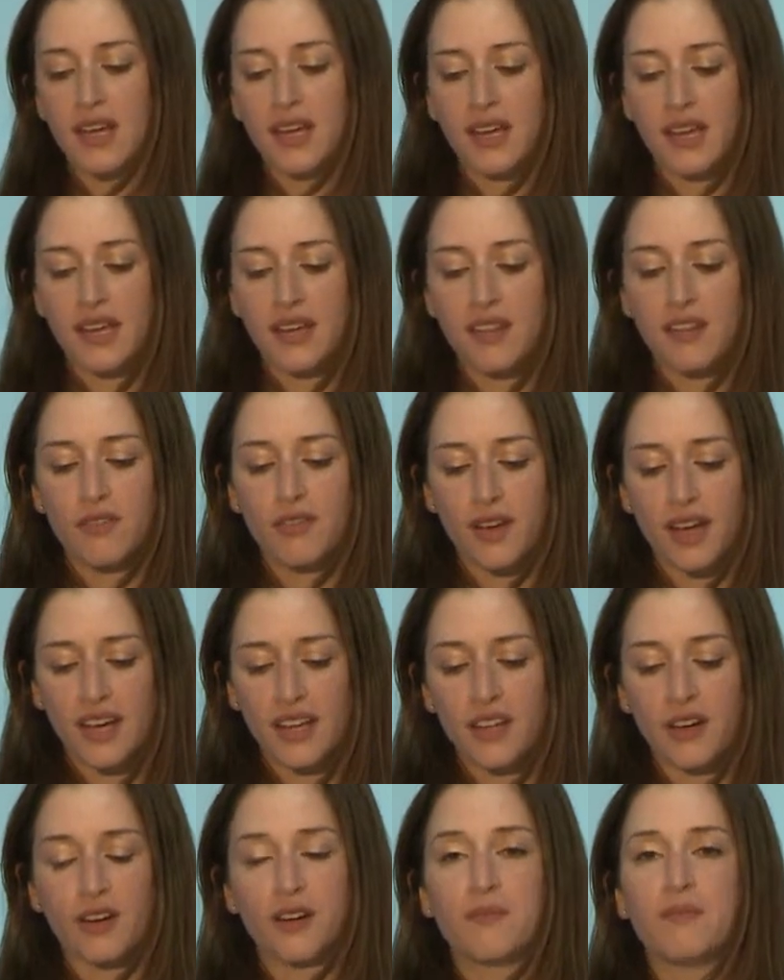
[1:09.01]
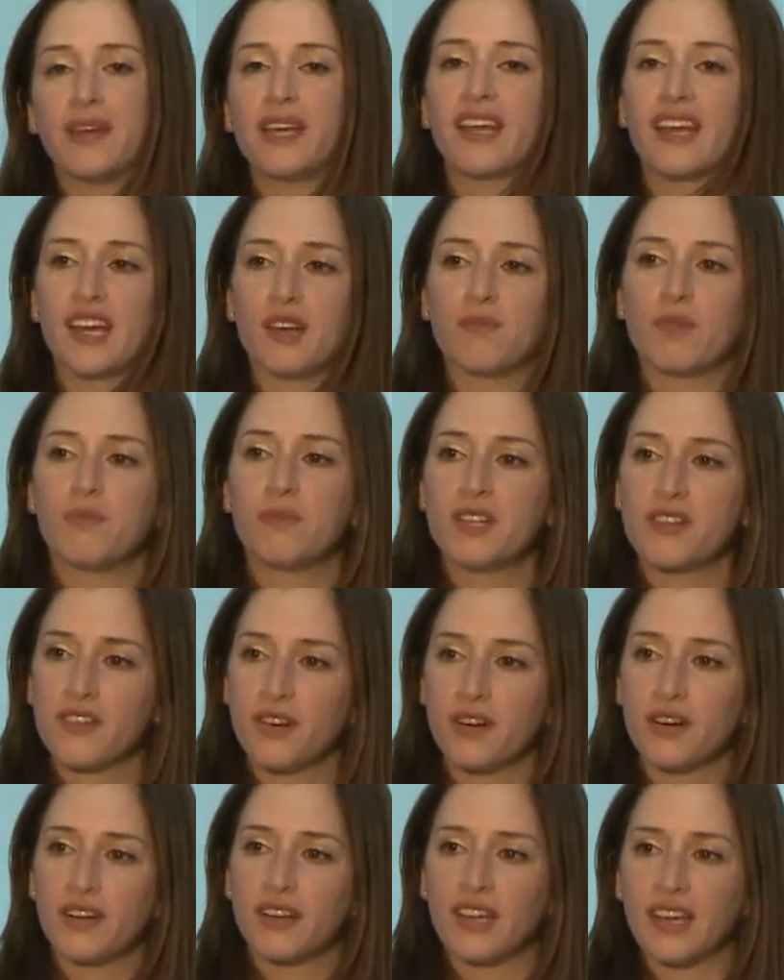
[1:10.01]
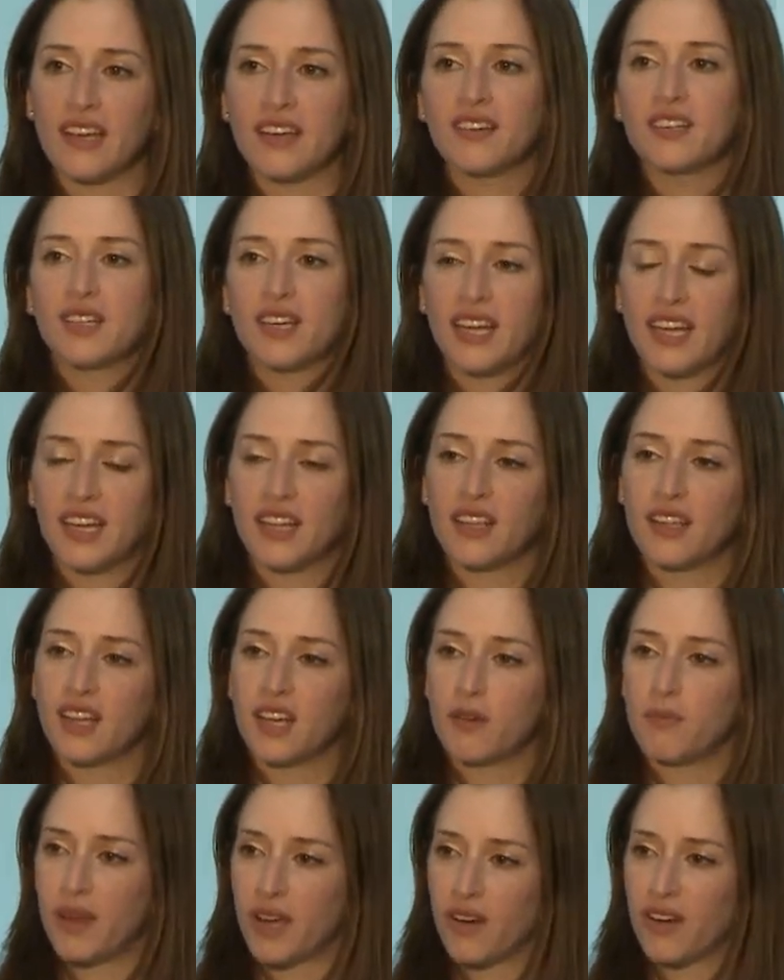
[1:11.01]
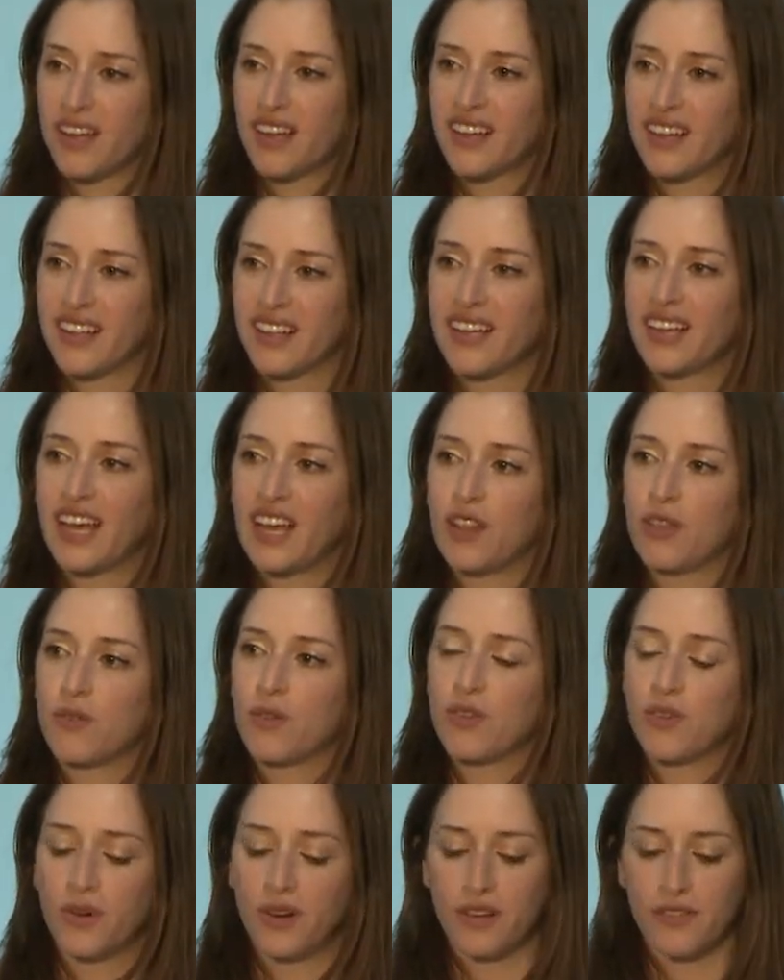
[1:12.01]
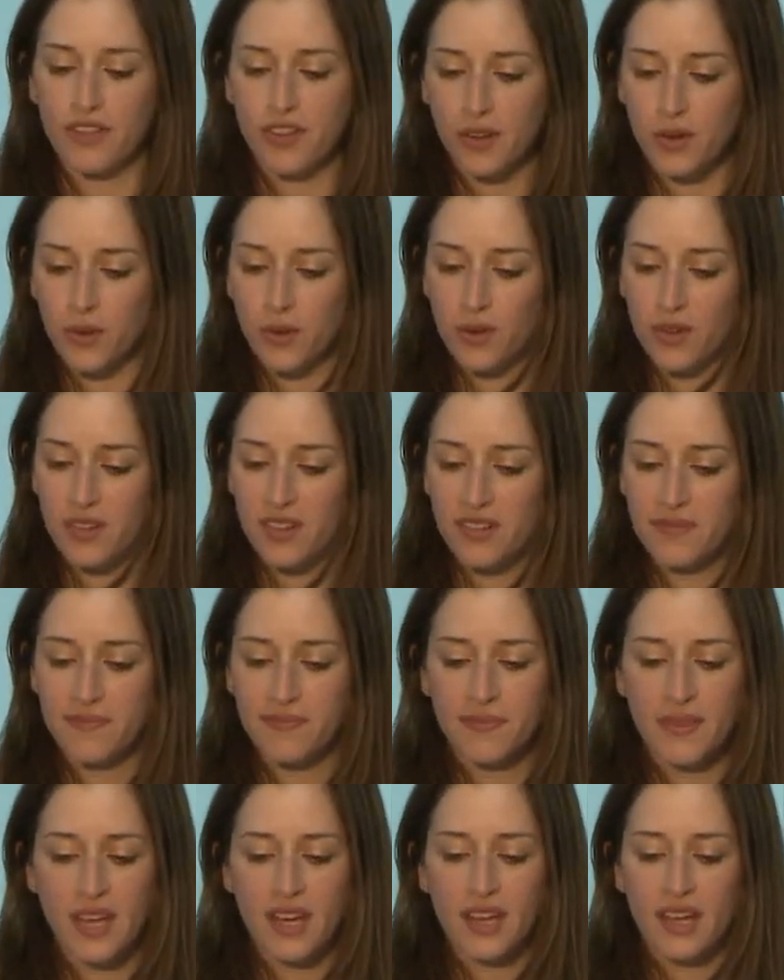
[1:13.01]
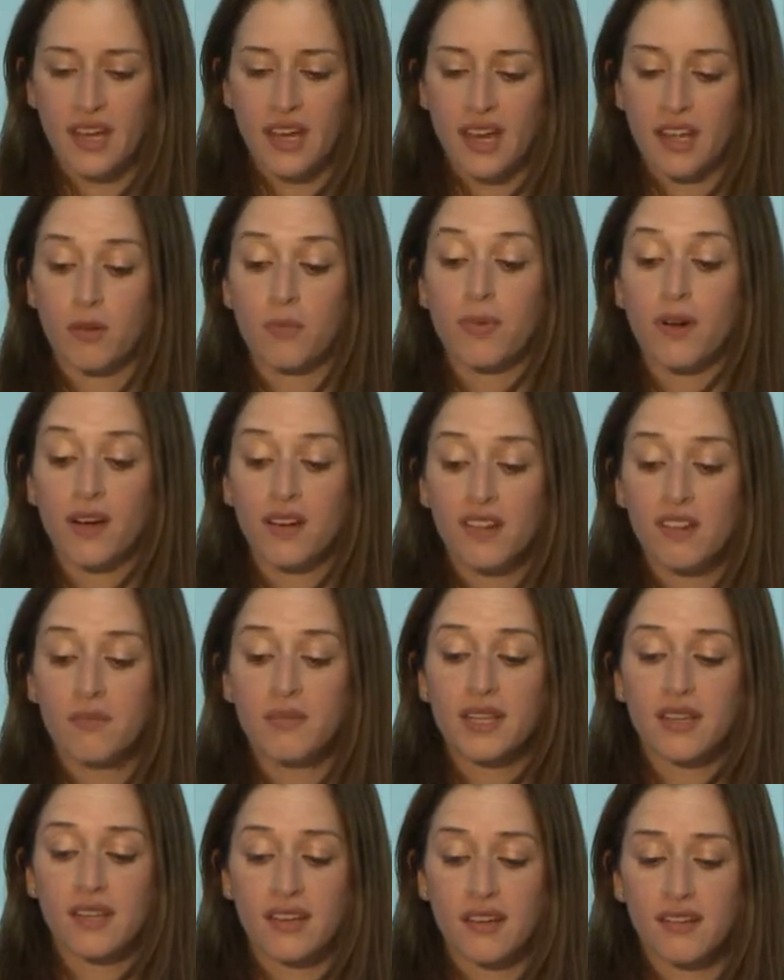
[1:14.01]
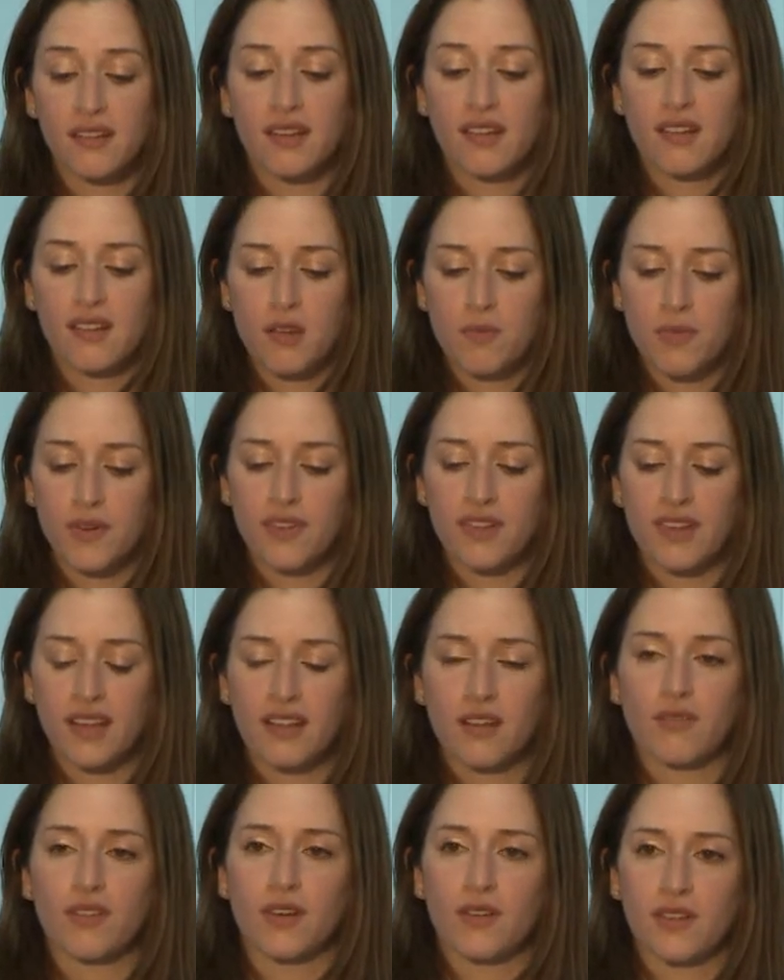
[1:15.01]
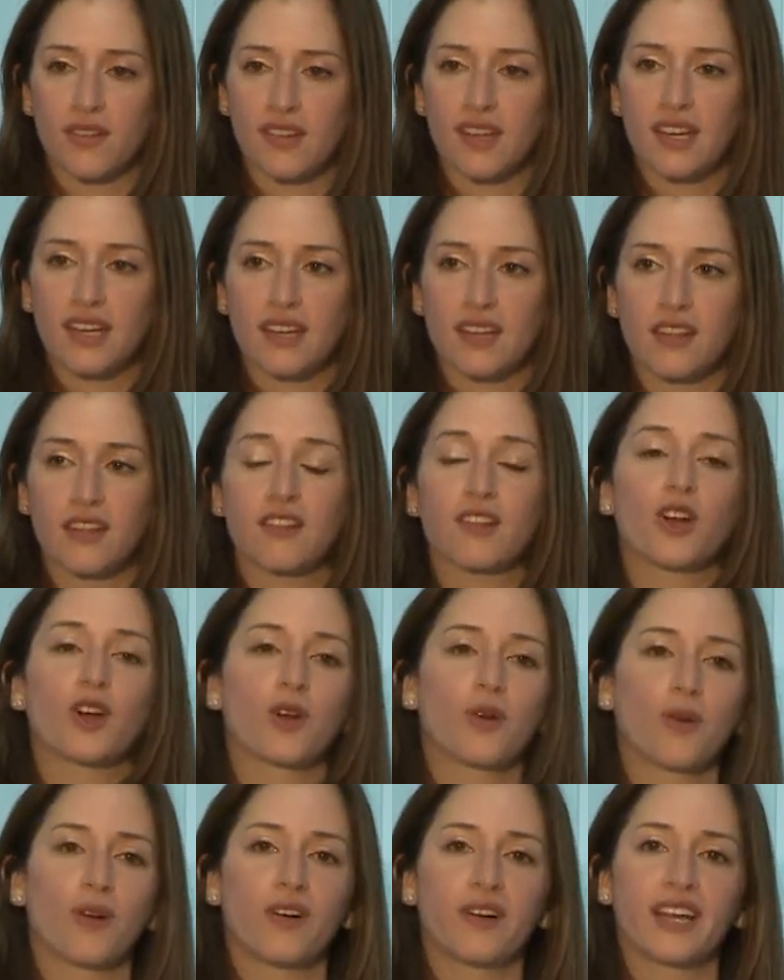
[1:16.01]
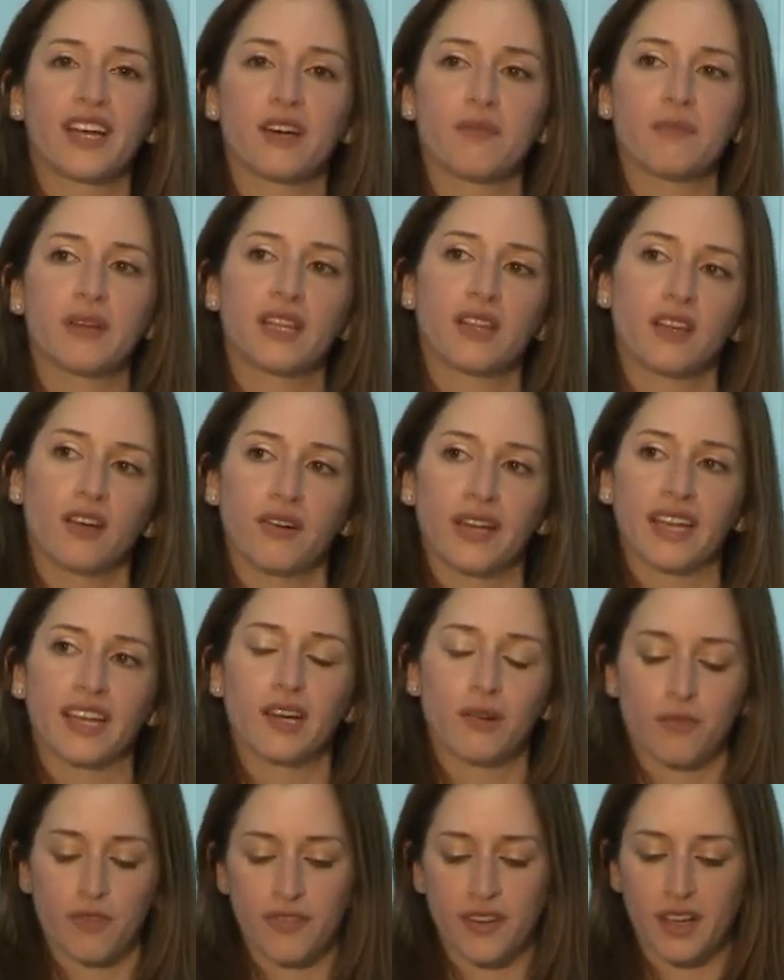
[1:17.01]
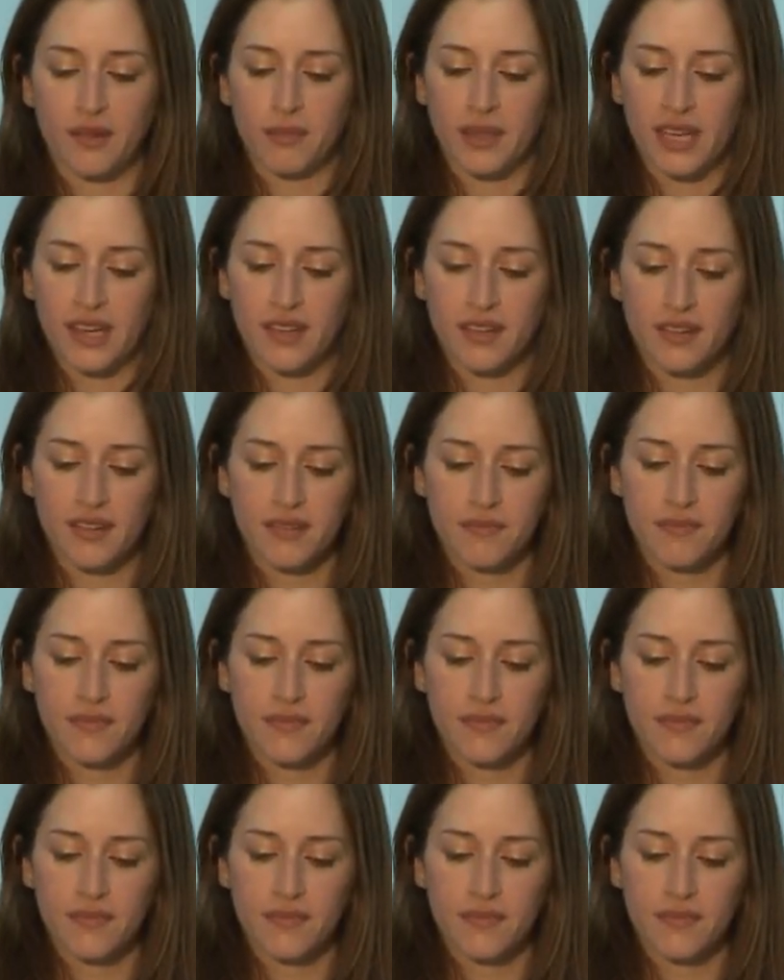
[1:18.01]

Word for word: Kids of color became the majority in American K-12 schools, and approximately 60% of those kids are growing up in low-income families.